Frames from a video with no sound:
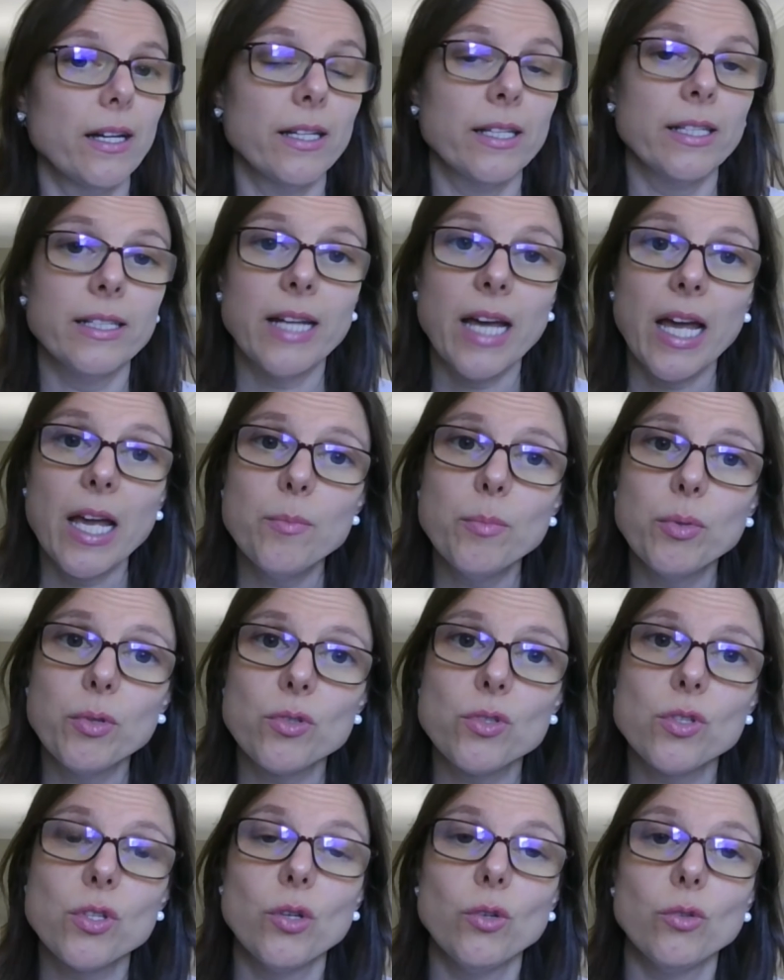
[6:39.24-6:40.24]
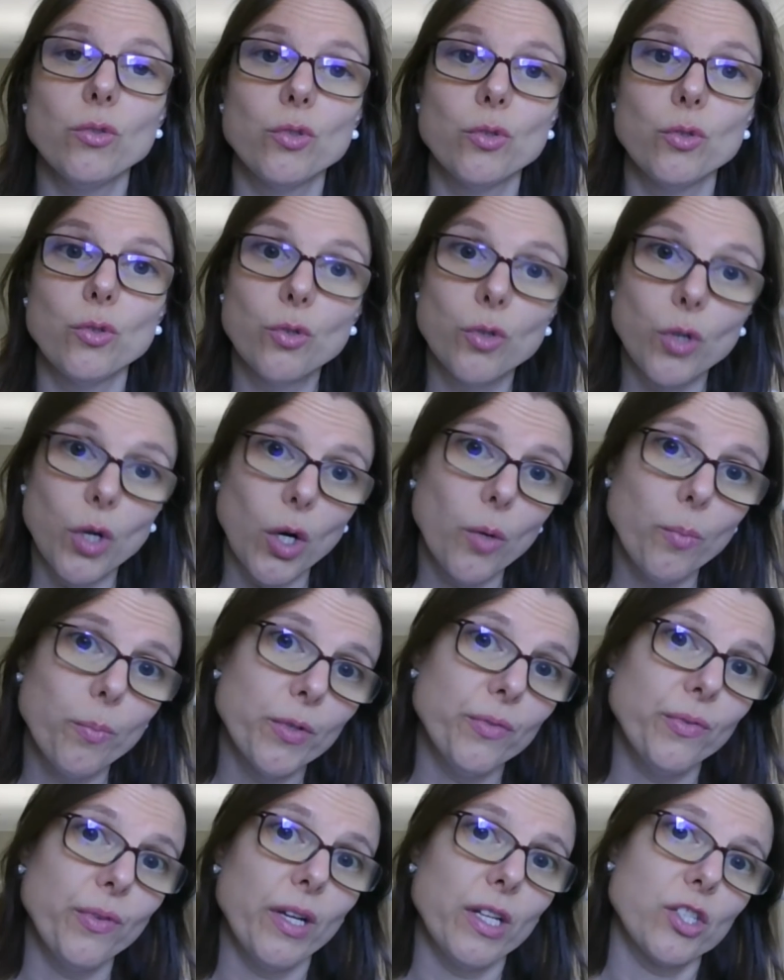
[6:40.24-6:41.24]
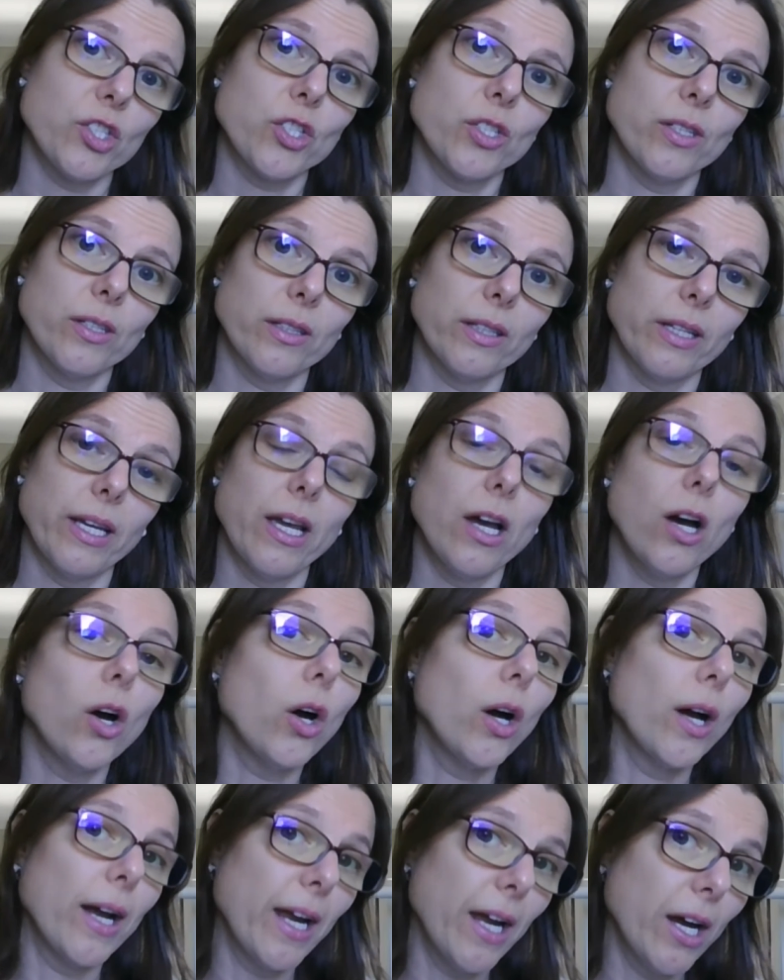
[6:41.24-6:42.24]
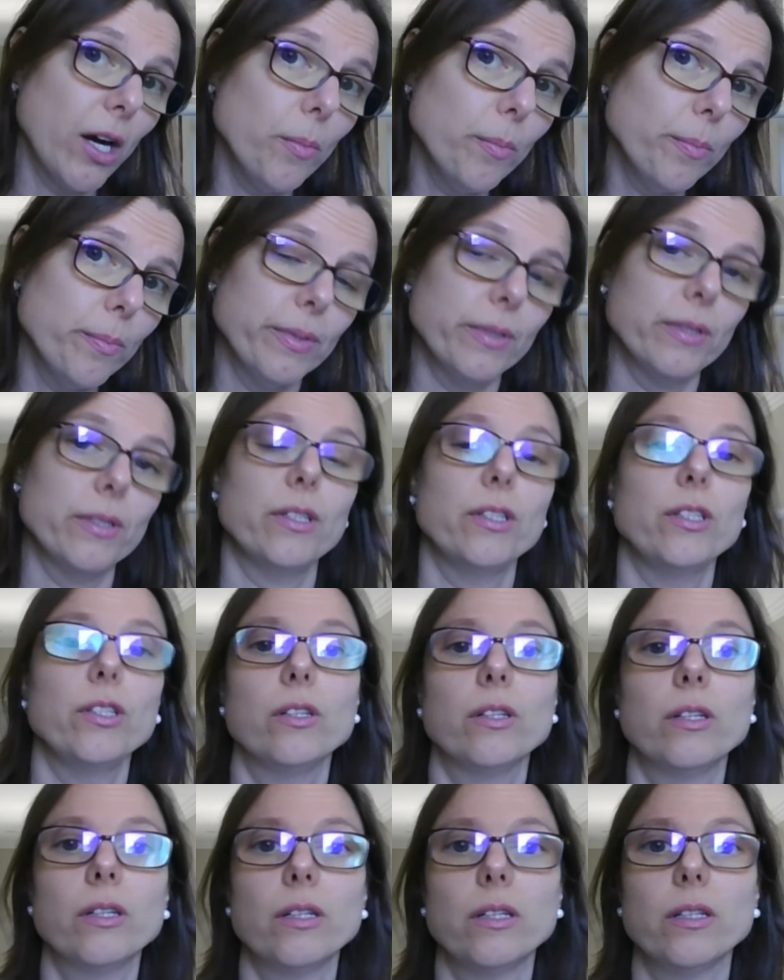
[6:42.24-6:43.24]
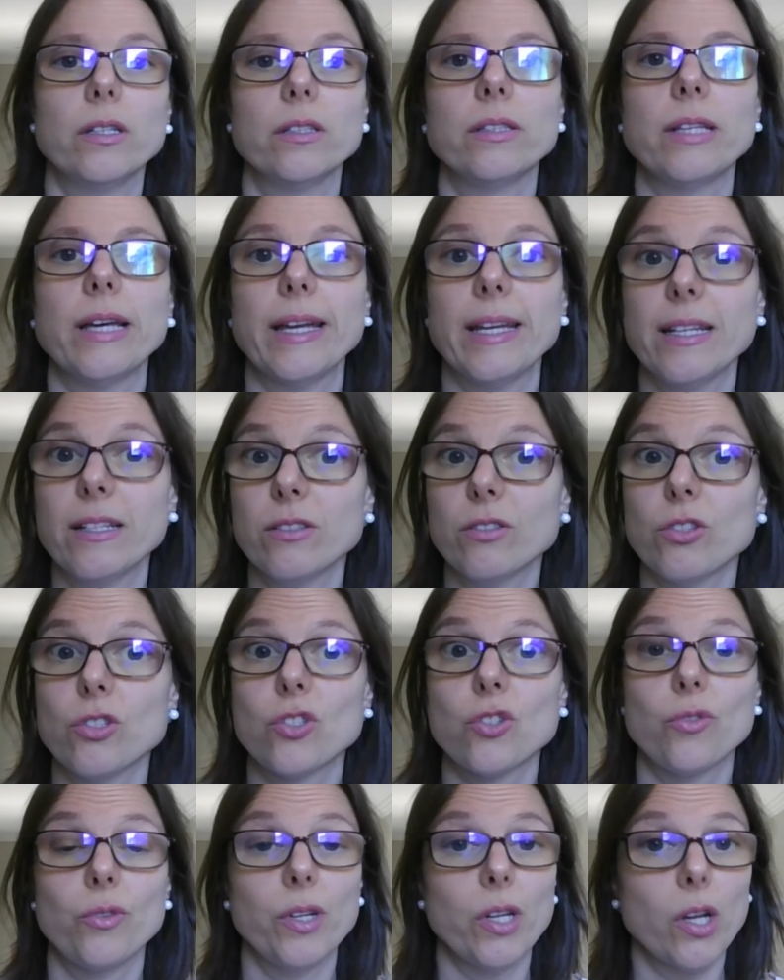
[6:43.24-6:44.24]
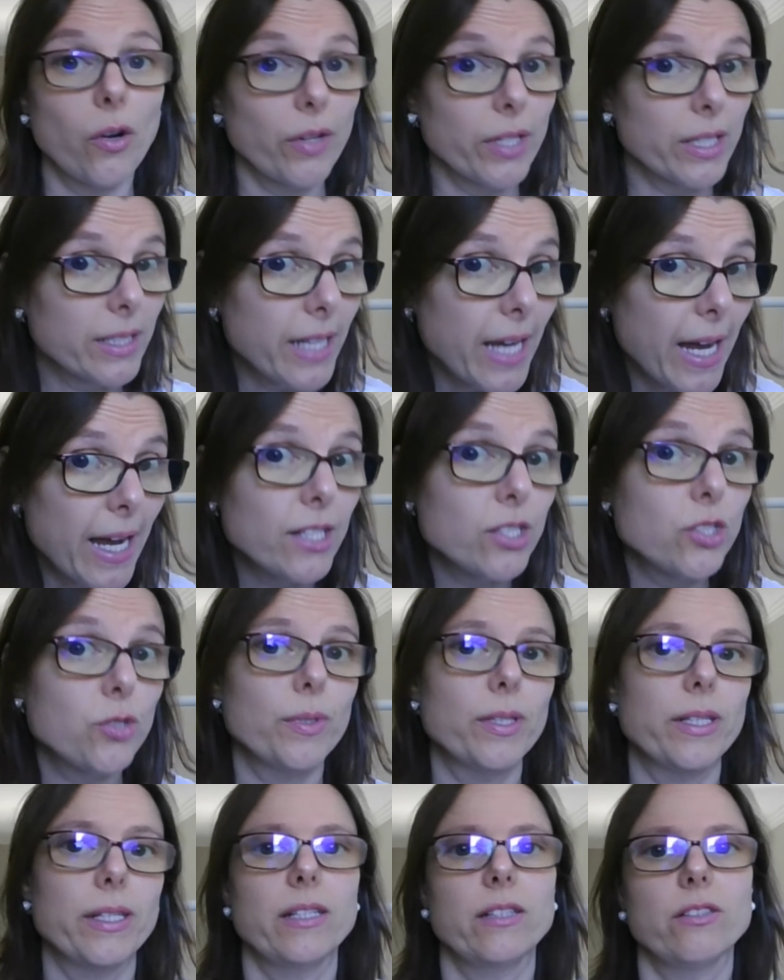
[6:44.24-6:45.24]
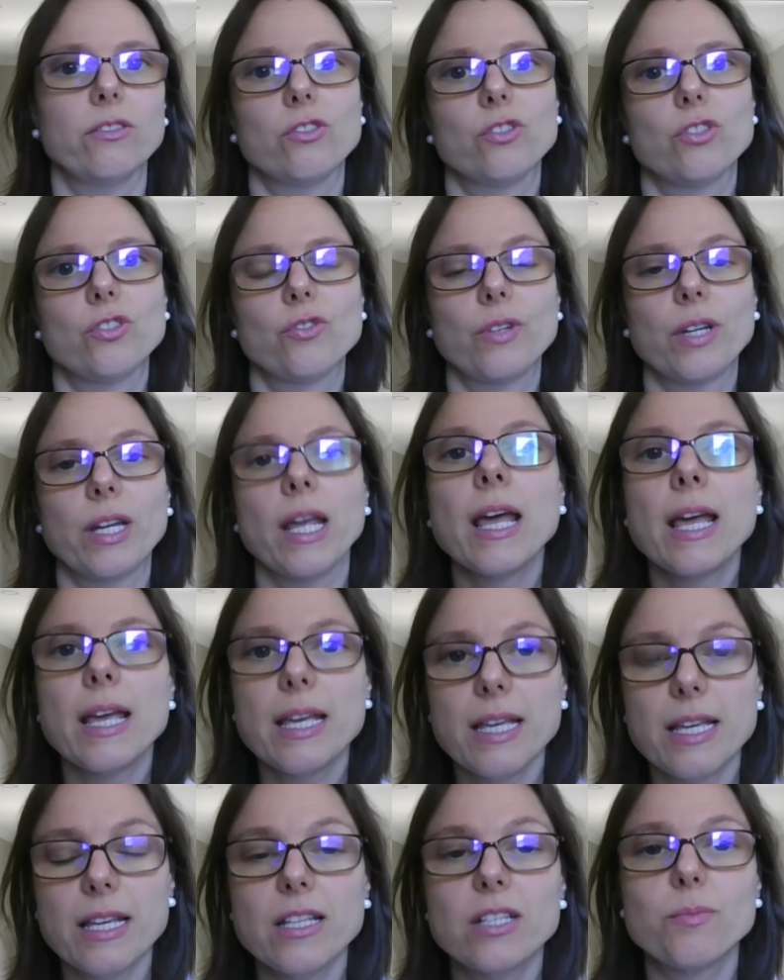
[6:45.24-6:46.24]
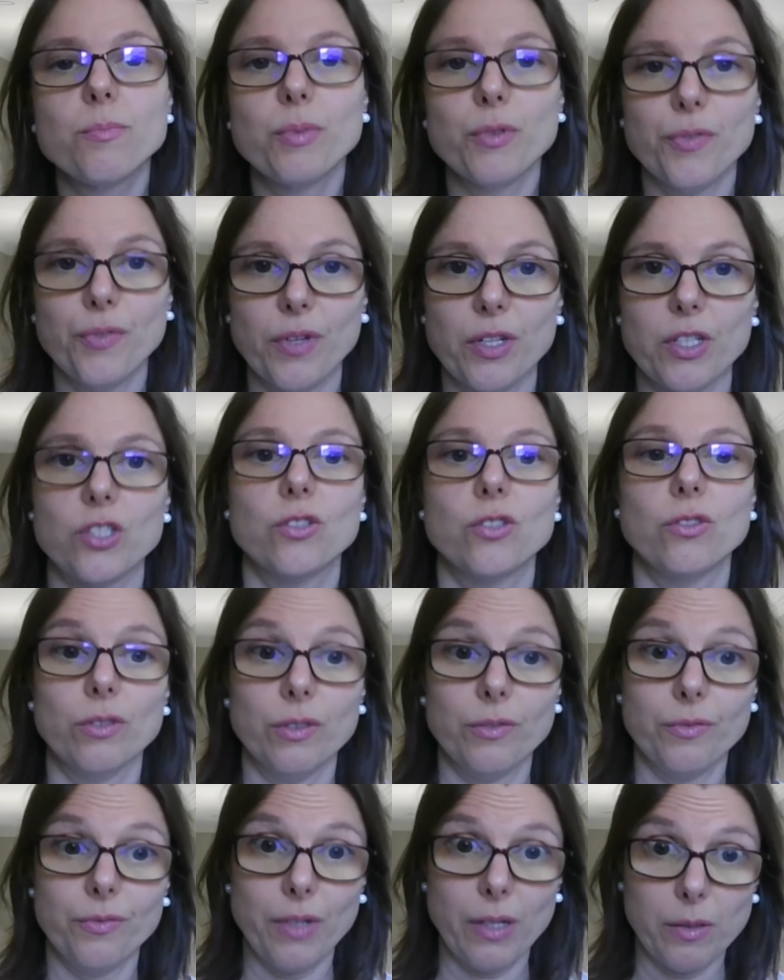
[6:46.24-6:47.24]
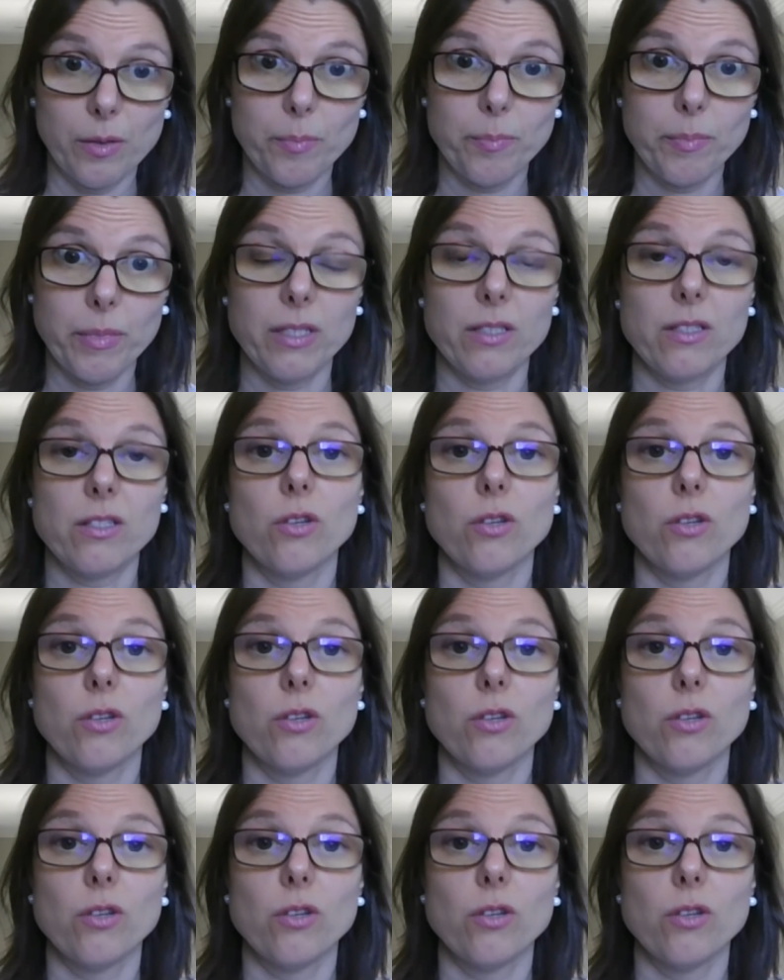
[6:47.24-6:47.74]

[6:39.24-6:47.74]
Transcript: enables you to grow professionally or help uh, the industry or engage with the industry is professional development.